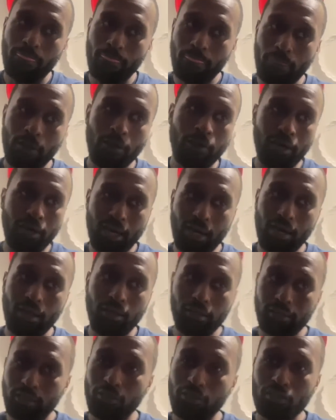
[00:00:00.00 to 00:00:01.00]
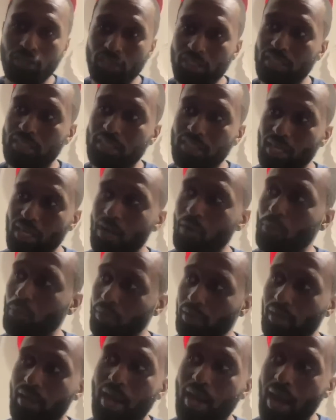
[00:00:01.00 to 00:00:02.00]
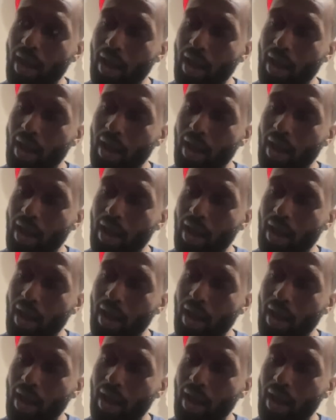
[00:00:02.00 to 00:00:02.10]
they're just not what